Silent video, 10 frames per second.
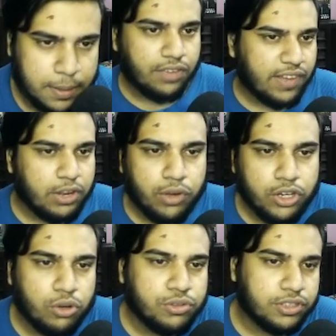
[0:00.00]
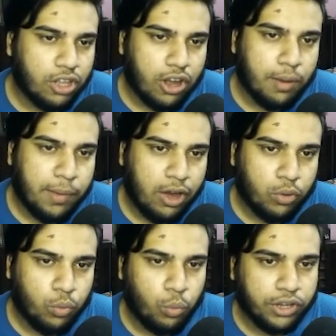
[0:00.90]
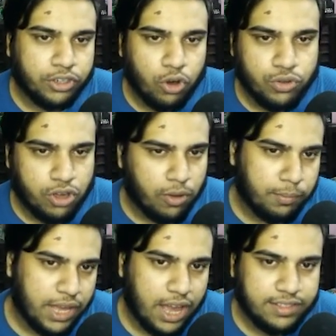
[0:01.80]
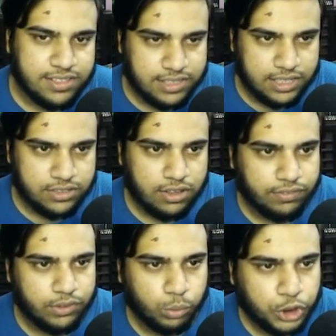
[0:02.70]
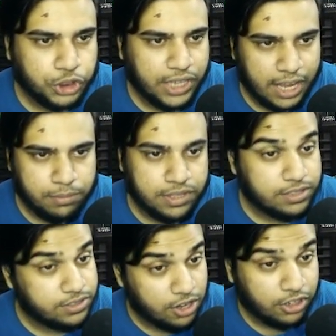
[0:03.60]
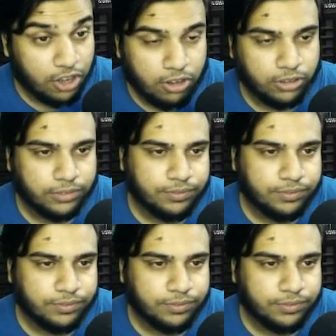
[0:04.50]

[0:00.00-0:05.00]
If anyone knows a lot about what goes on behind the scenes of the Witcher games, it's Doug Cuckle,